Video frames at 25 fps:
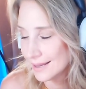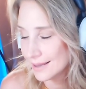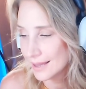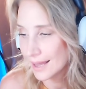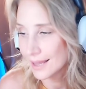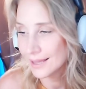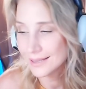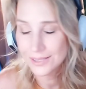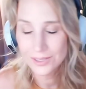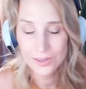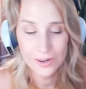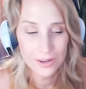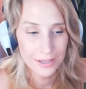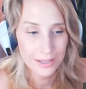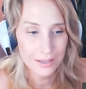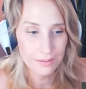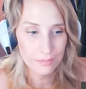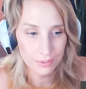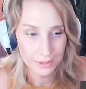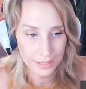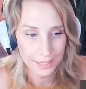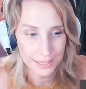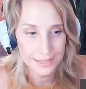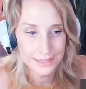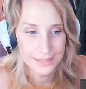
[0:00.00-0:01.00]
That's not a
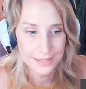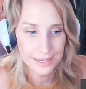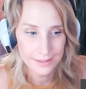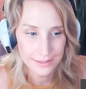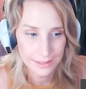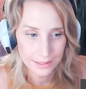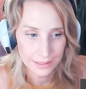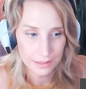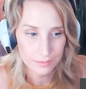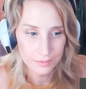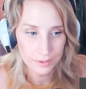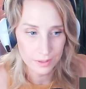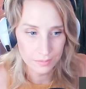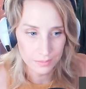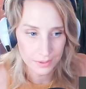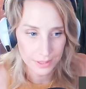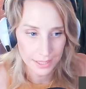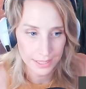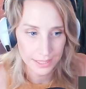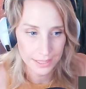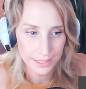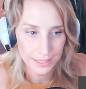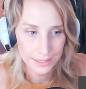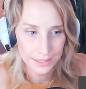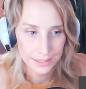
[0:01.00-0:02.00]
complaint. It sounds like I'm
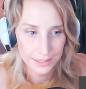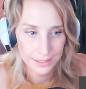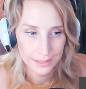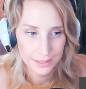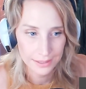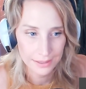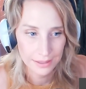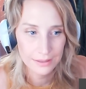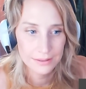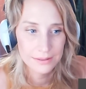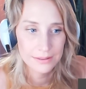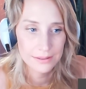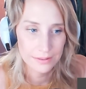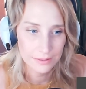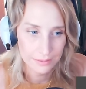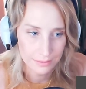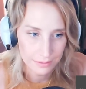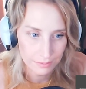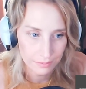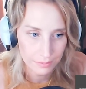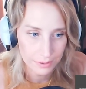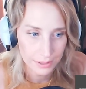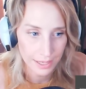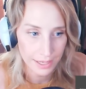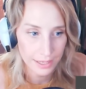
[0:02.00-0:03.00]
complaining. That's not a
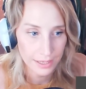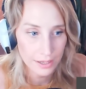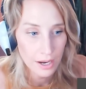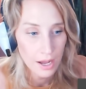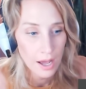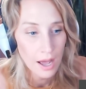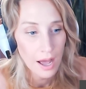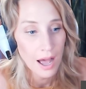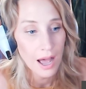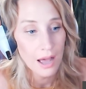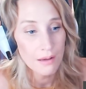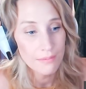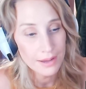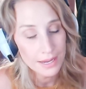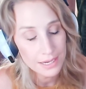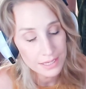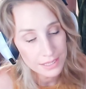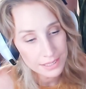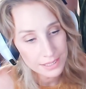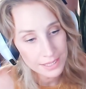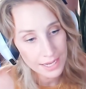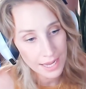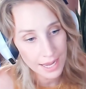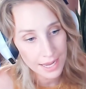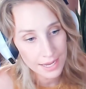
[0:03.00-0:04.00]
complaint. Amanda
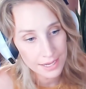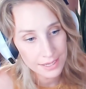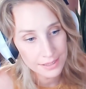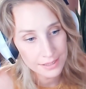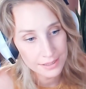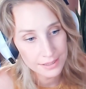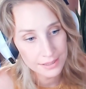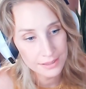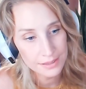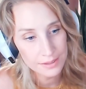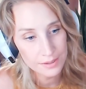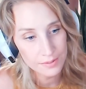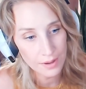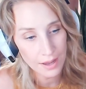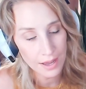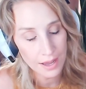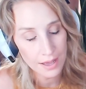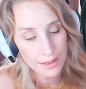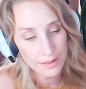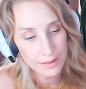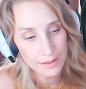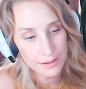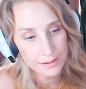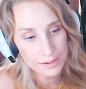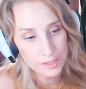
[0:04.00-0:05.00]
Tasks,
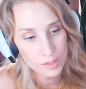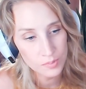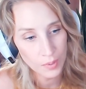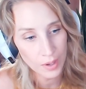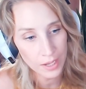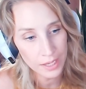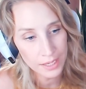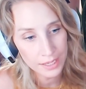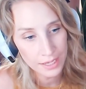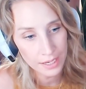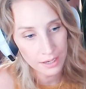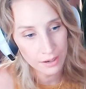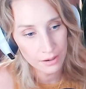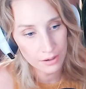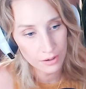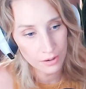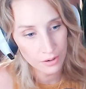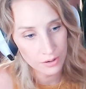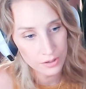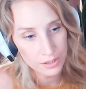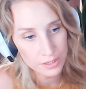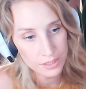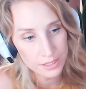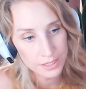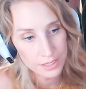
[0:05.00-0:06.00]
the spelling error
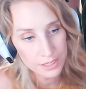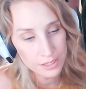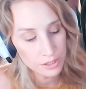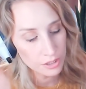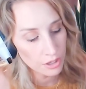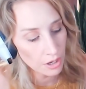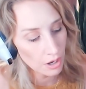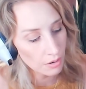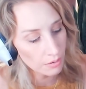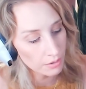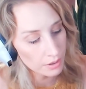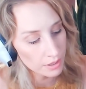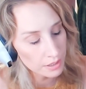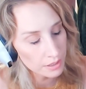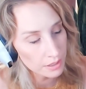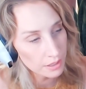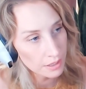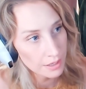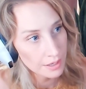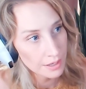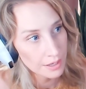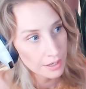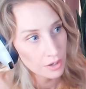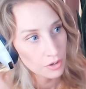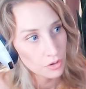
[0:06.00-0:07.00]
on Discord.
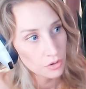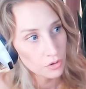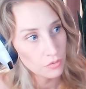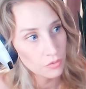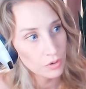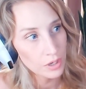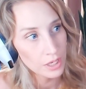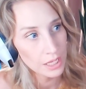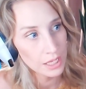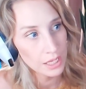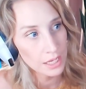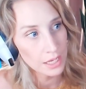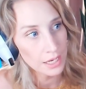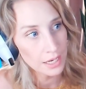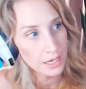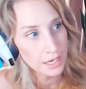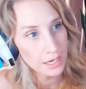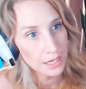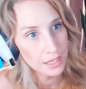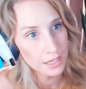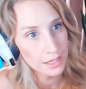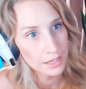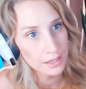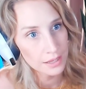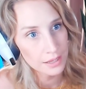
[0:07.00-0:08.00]
You really
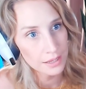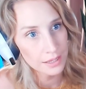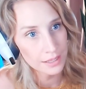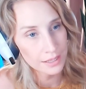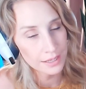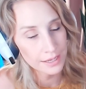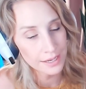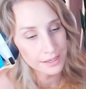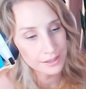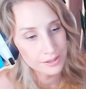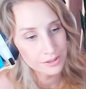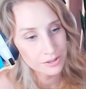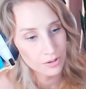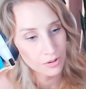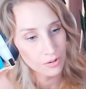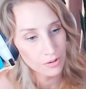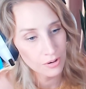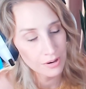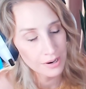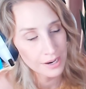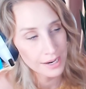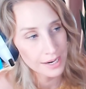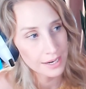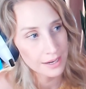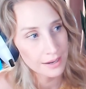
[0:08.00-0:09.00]
are the next
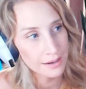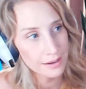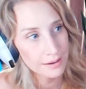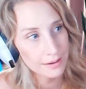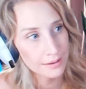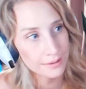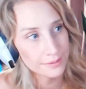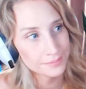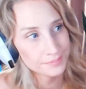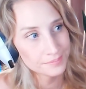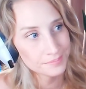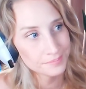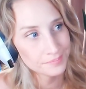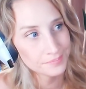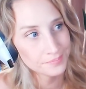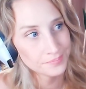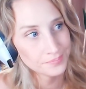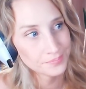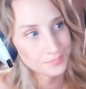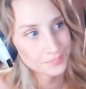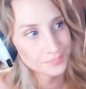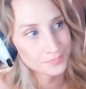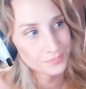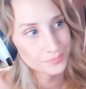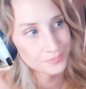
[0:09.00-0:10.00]
Gory, huh?
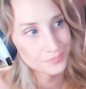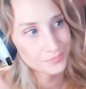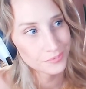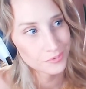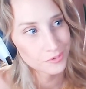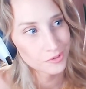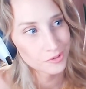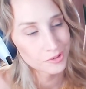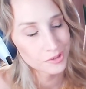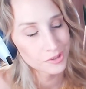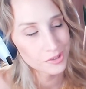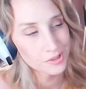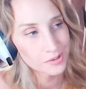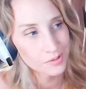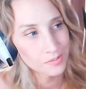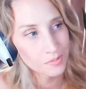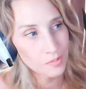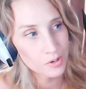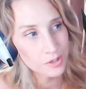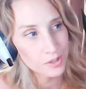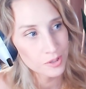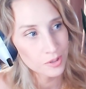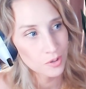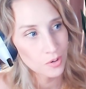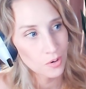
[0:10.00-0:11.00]
It
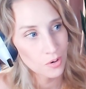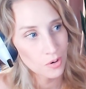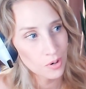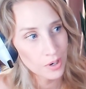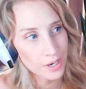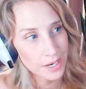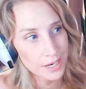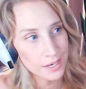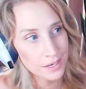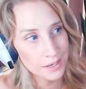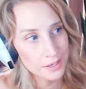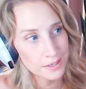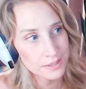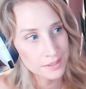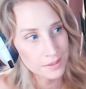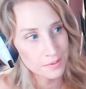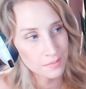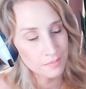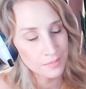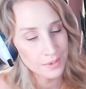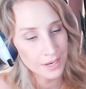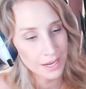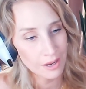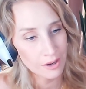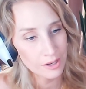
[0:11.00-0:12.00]
was a
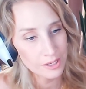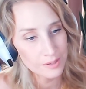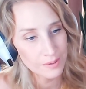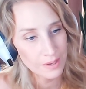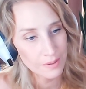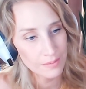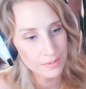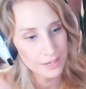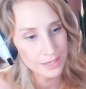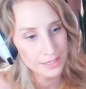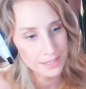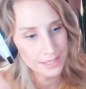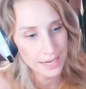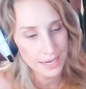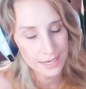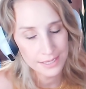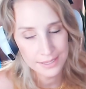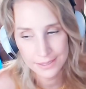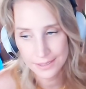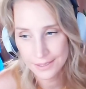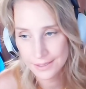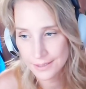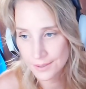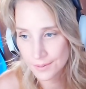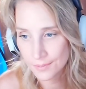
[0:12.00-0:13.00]
Goryism. Now it's maybe a
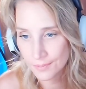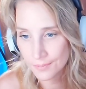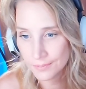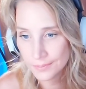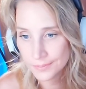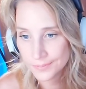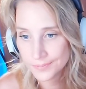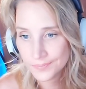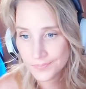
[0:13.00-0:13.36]
Tassism.